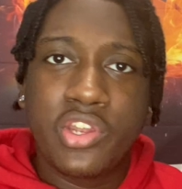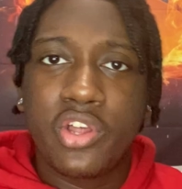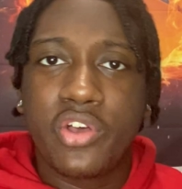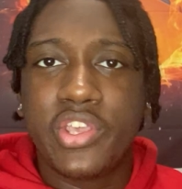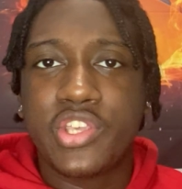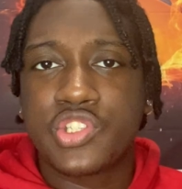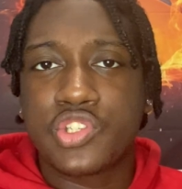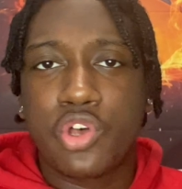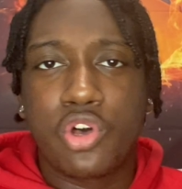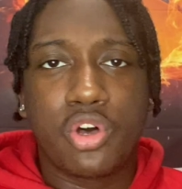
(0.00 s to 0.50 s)
know, he
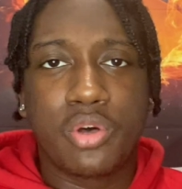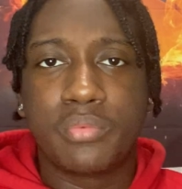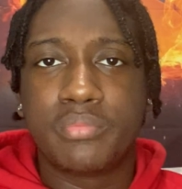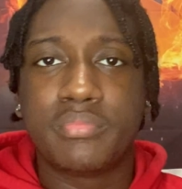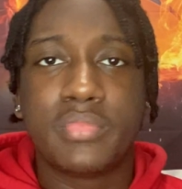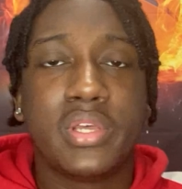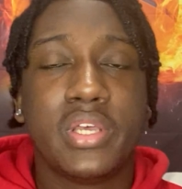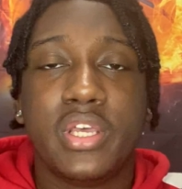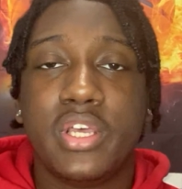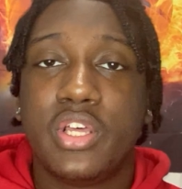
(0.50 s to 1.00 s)
saw him
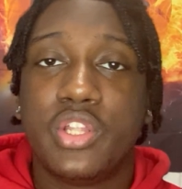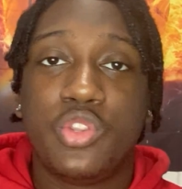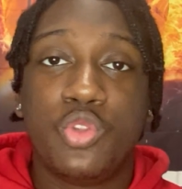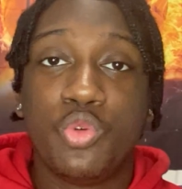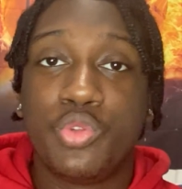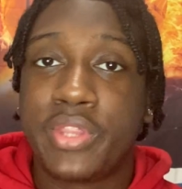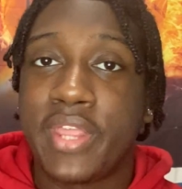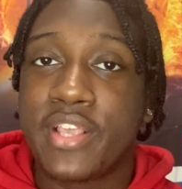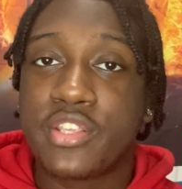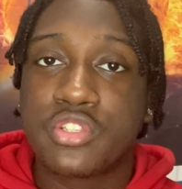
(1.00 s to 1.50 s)
do
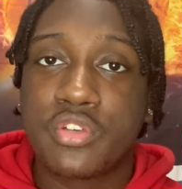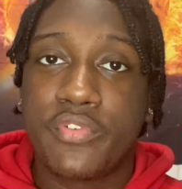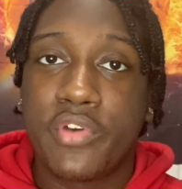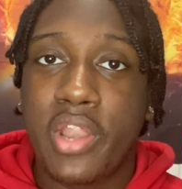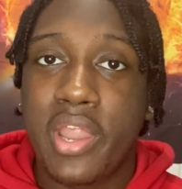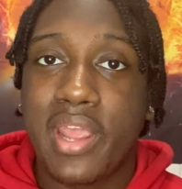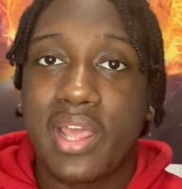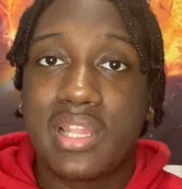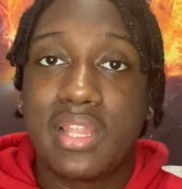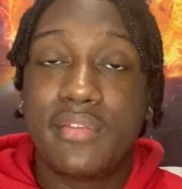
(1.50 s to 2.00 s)
things over there
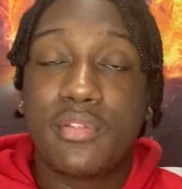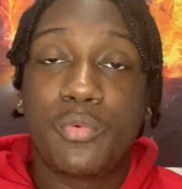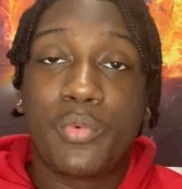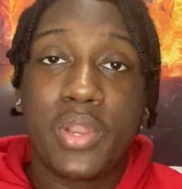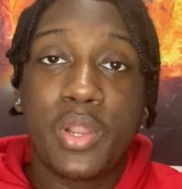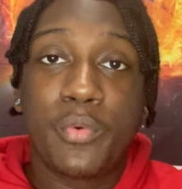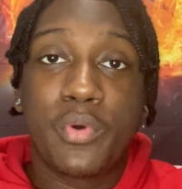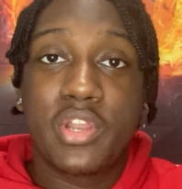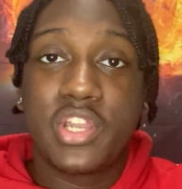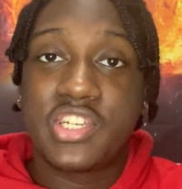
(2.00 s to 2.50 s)
in Cleveland when
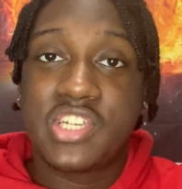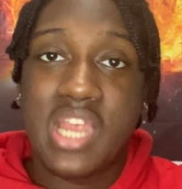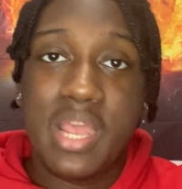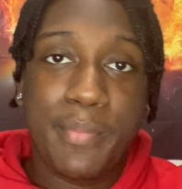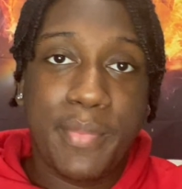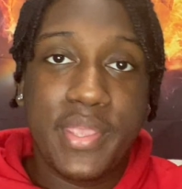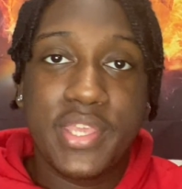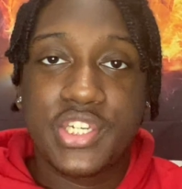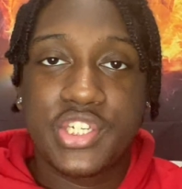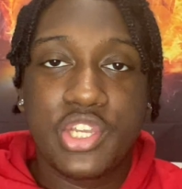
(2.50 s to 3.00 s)
they won a
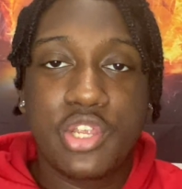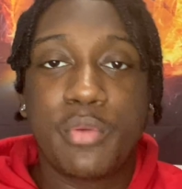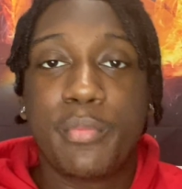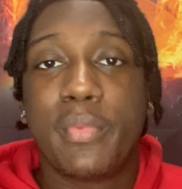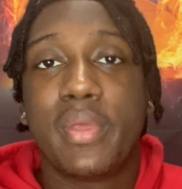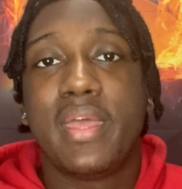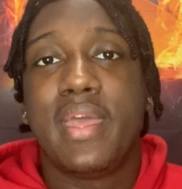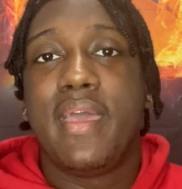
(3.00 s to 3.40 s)
championship.